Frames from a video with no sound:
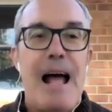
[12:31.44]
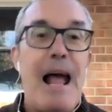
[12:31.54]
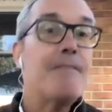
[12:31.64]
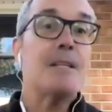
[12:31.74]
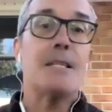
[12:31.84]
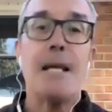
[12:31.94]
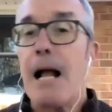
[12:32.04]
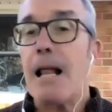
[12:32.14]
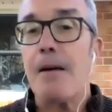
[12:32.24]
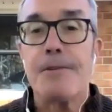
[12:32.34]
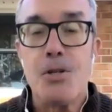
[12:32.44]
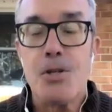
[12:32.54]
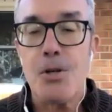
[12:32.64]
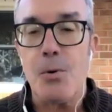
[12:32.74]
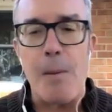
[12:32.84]
I have this thing I love to
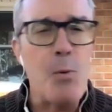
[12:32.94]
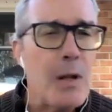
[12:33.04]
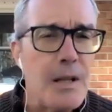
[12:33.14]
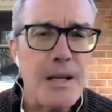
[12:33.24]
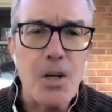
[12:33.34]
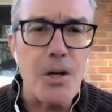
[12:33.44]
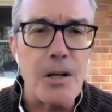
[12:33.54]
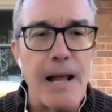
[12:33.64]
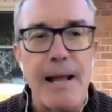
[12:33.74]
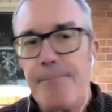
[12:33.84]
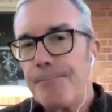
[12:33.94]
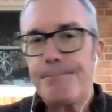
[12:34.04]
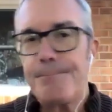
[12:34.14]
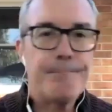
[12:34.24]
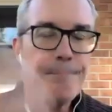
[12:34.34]
do. I'm really good at
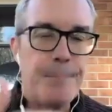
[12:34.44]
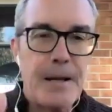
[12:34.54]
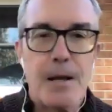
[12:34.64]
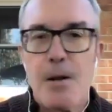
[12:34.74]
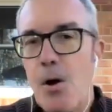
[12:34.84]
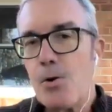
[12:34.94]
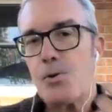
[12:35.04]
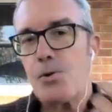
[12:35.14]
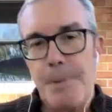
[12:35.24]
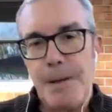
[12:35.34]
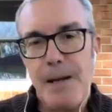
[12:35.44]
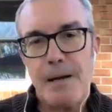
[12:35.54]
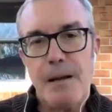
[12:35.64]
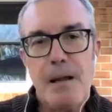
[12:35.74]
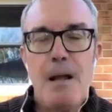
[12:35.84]
being a coach or
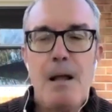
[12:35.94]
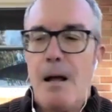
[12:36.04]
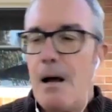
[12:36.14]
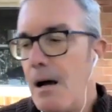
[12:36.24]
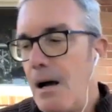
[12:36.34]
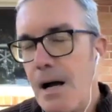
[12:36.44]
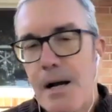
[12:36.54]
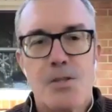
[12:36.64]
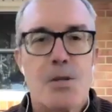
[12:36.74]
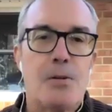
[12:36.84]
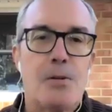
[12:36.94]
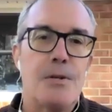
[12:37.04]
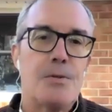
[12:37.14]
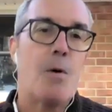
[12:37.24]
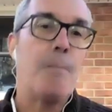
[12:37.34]
being uh, a
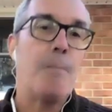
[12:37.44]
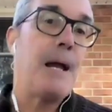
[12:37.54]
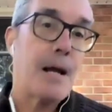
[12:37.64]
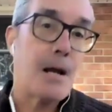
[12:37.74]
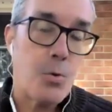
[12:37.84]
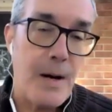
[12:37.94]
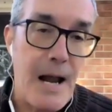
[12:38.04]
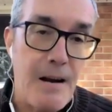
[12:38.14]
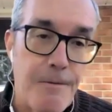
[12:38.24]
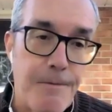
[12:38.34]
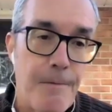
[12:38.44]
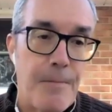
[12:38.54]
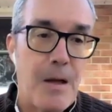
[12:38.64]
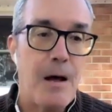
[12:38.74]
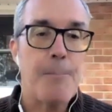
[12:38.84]
consultant or being a creative
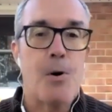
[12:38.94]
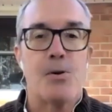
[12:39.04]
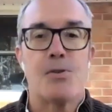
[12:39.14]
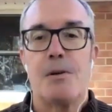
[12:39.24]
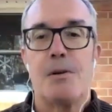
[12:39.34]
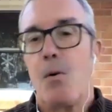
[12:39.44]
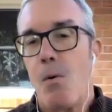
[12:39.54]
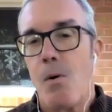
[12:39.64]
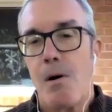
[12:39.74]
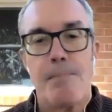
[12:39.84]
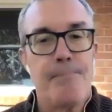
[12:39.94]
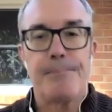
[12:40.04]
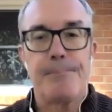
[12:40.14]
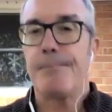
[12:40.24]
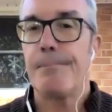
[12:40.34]
uh, person or
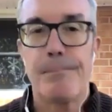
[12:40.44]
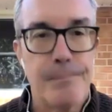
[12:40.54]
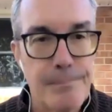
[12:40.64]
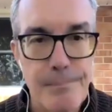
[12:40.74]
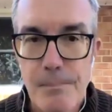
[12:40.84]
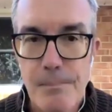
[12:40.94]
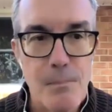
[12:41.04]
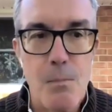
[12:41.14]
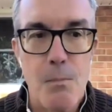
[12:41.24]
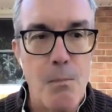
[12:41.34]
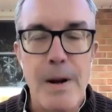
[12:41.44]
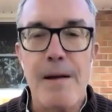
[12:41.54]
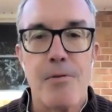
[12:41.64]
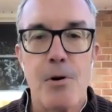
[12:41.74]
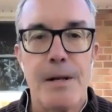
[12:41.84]

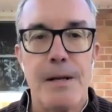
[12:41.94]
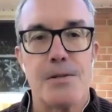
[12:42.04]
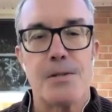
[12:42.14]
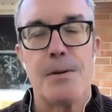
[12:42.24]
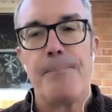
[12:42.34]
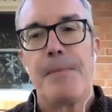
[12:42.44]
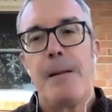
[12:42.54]
whatever it is.